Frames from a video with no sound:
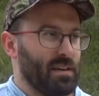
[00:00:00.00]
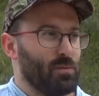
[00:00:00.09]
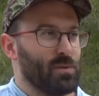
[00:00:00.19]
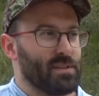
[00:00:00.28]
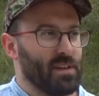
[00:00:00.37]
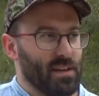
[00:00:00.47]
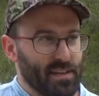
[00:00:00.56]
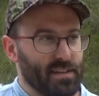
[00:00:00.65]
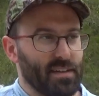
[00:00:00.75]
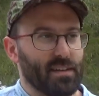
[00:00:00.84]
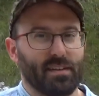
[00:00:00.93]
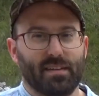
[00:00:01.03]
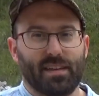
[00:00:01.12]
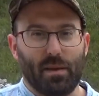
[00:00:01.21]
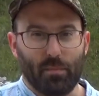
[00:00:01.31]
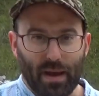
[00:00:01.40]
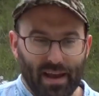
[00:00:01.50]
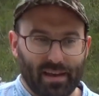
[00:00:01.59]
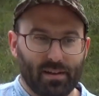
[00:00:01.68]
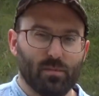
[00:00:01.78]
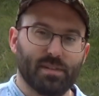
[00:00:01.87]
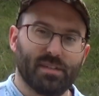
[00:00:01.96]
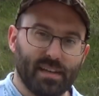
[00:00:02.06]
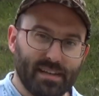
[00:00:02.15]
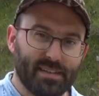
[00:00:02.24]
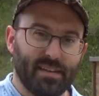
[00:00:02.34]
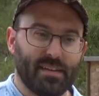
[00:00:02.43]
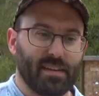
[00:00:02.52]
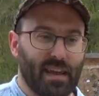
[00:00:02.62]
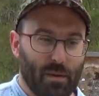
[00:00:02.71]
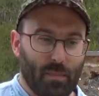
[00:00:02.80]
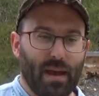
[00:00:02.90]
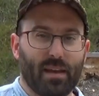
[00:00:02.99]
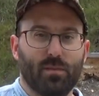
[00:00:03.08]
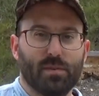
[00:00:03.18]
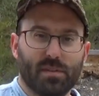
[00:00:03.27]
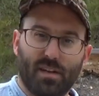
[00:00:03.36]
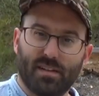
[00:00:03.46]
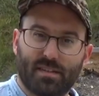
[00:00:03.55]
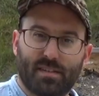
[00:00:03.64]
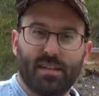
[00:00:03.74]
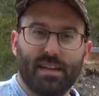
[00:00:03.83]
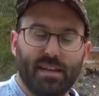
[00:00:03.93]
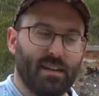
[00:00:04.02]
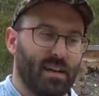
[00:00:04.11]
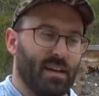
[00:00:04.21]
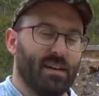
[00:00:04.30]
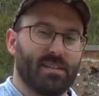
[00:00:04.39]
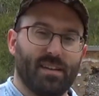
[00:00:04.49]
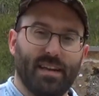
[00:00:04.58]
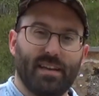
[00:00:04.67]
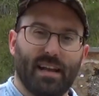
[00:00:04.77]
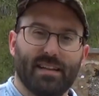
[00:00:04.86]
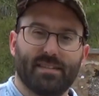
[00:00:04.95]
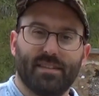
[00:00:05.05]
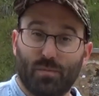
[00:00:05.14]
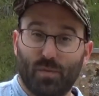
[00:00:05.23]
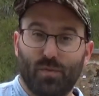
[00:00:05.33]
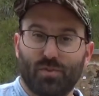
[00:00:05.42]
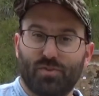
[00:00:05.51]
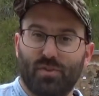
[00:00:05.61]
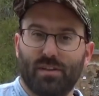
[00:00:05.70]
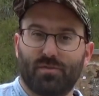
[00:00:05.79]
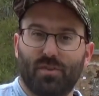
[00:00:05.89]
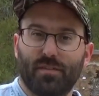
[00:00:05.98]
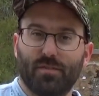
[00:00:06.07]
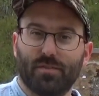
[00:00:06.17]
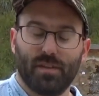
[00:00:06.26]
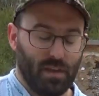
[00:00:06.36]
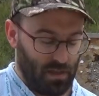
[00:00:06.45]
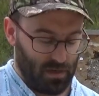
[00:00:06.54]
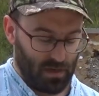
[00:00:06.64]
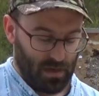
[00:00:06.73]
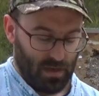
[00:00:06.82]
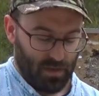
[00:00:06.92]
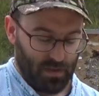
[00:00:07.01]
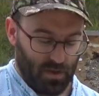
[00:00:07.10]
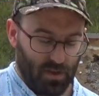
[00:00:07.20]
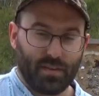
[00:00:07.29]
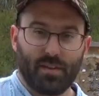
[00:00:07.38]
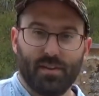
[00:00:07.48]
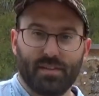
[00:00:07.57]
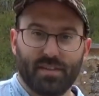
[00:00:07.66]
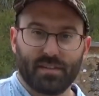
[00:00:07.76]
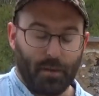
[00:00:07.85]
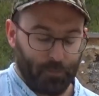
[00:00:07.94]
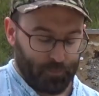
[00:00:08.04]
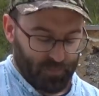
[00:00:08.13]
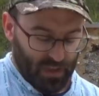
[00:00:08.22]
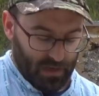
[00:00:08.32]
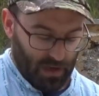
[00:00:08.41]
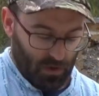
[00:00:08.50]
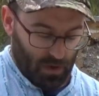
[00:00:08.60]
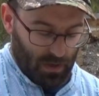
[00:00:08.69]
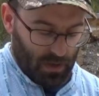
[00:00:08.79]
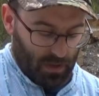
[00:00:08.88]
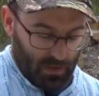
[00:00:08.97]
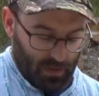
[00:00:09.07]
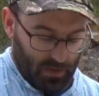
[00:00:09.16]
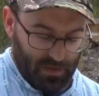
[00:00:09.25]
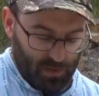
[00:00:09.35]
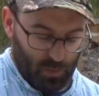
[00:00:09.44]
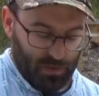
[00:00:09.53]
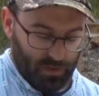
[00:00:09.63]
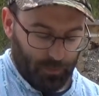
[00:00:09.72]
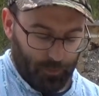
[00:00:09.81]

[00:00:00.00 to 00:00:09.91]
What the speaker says: was deleted and came back and was deleted and came back and was last seen as late as the No. 4 trials rifles in the early 30s. Now, this was,